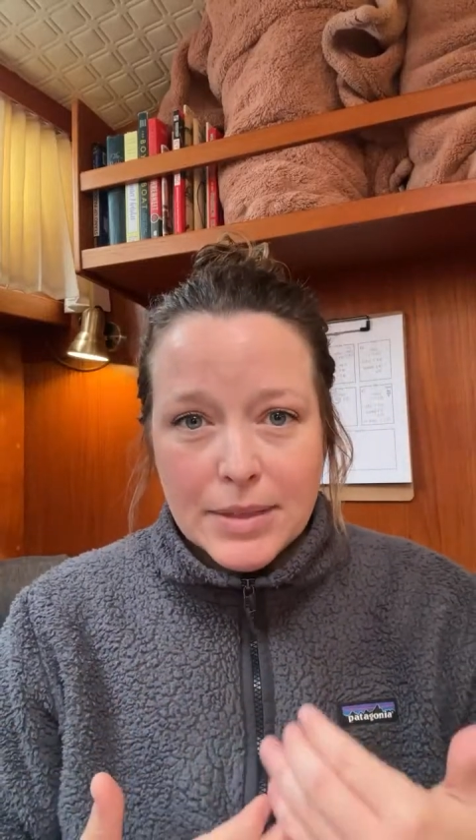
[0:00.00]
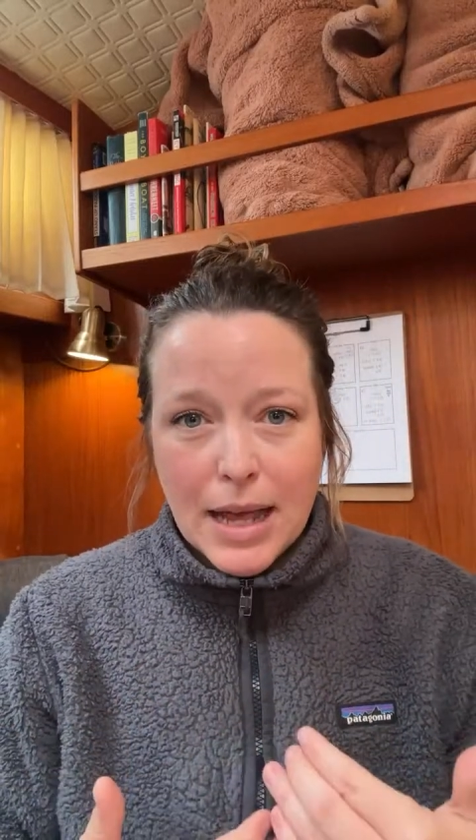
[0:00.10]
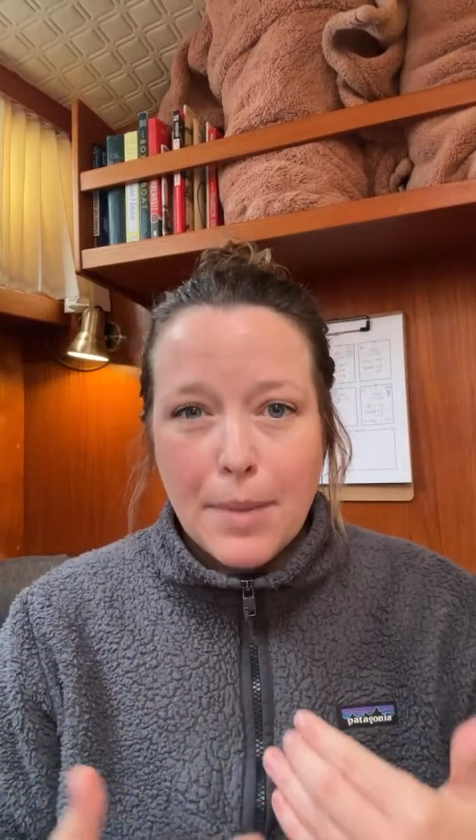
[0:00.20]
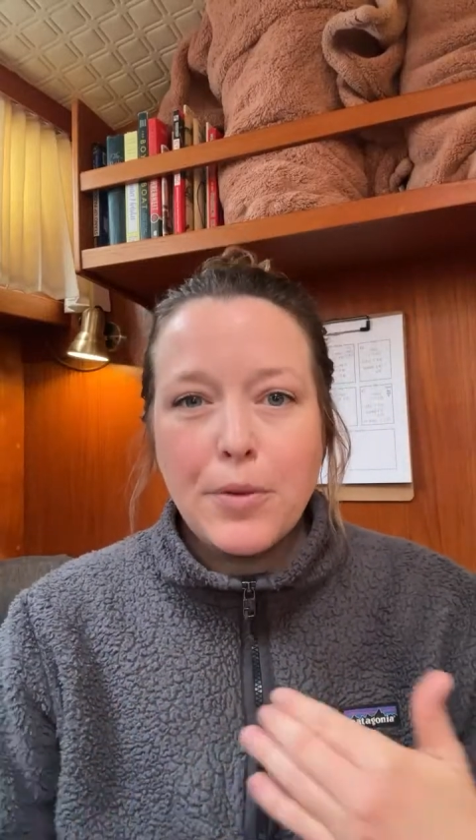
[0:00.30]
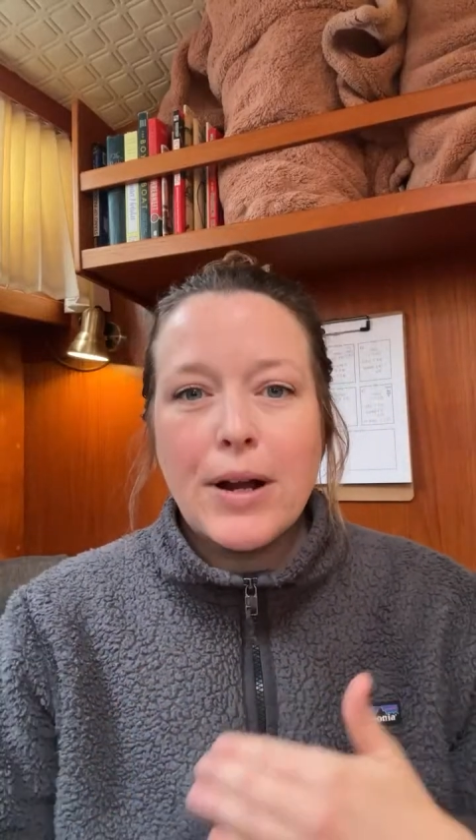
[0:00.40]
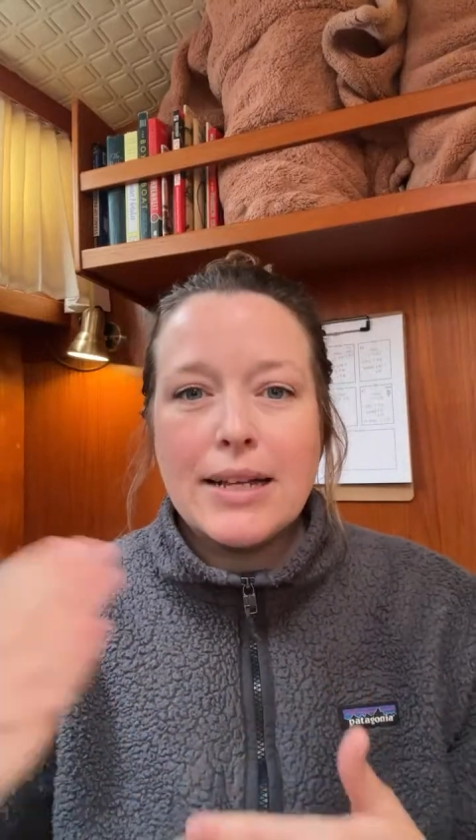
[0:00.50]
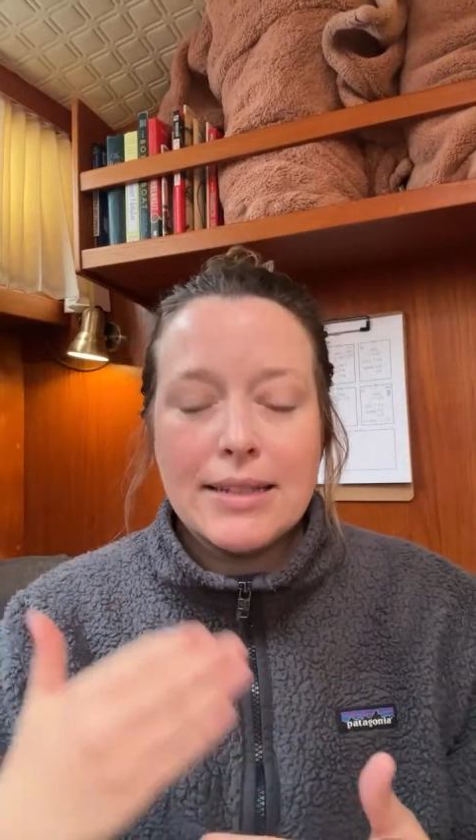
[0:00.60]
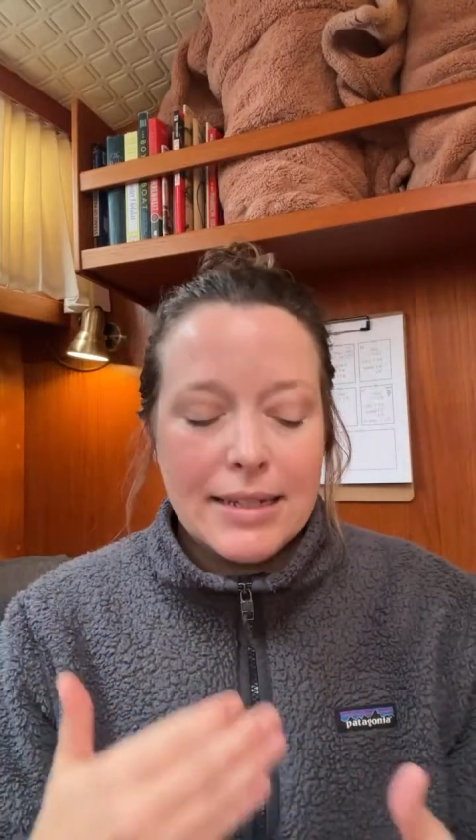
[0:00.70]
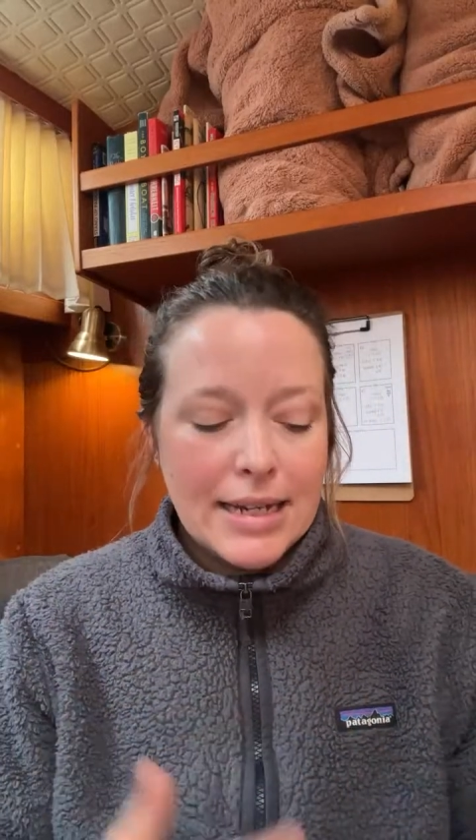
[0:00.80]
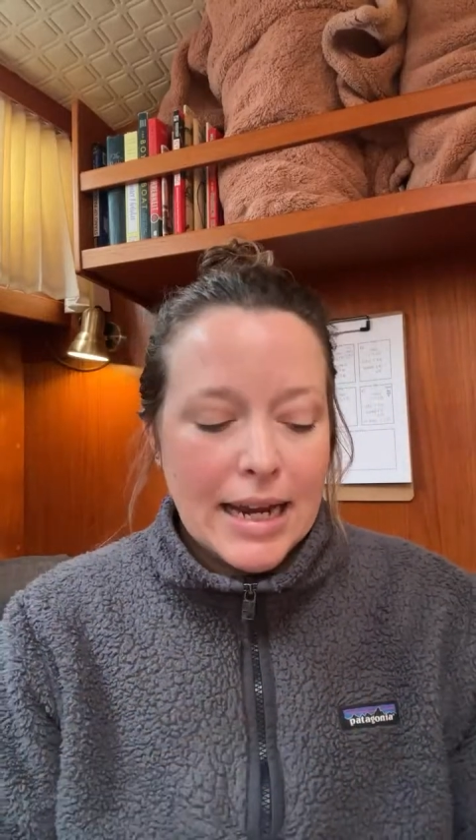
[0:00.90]
up, or as
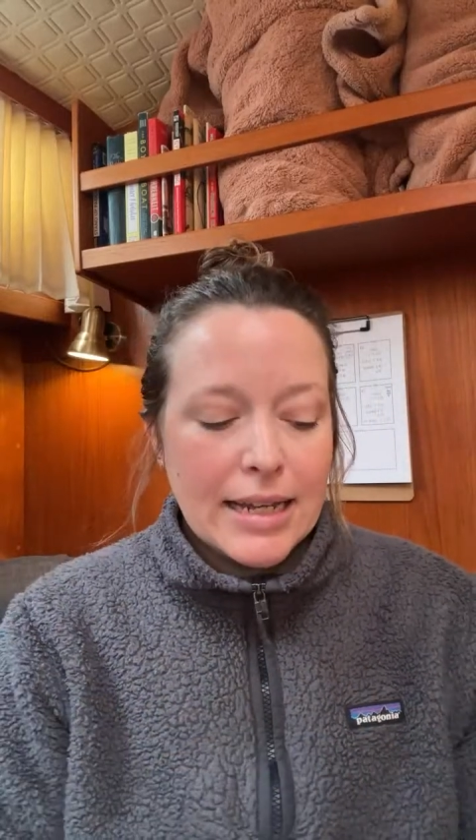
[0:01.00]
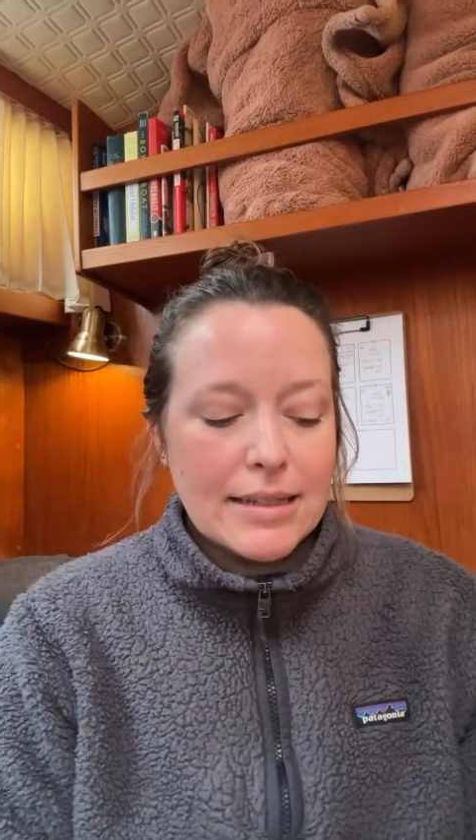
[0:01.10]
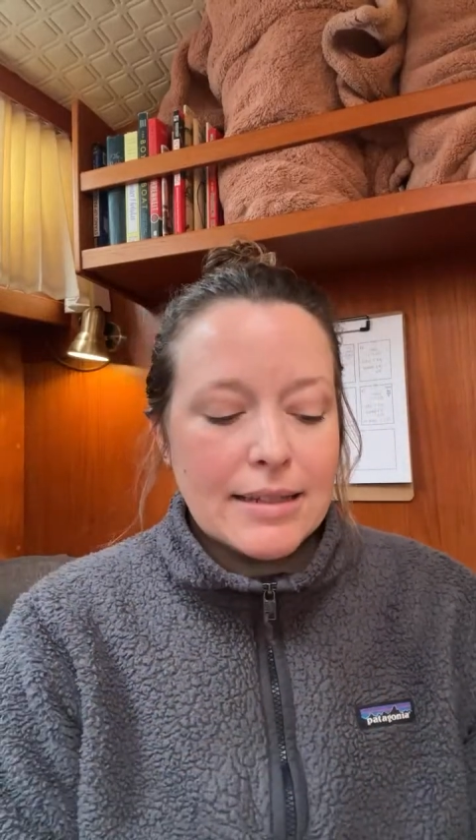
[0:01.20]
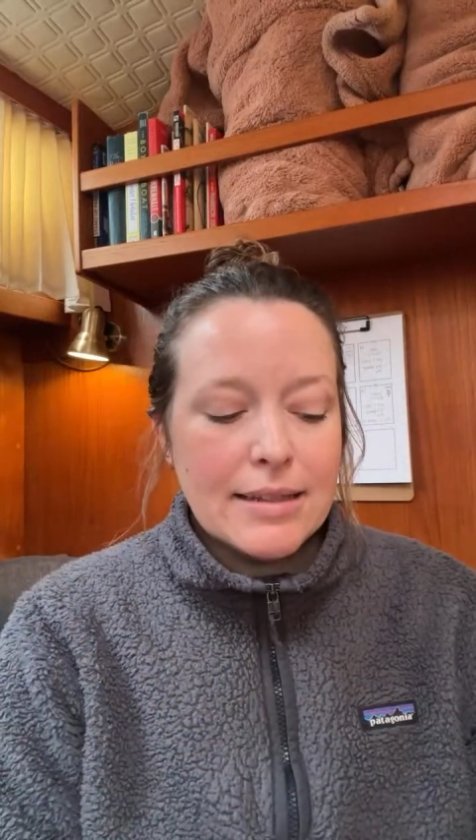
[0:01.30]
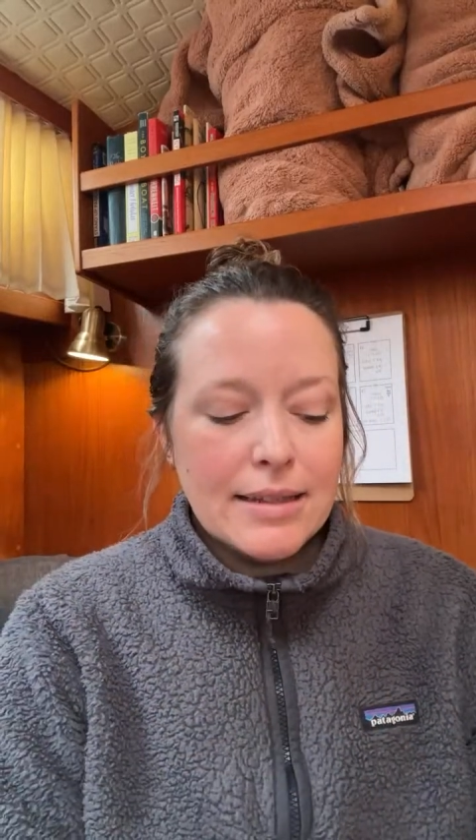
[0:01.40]
the dates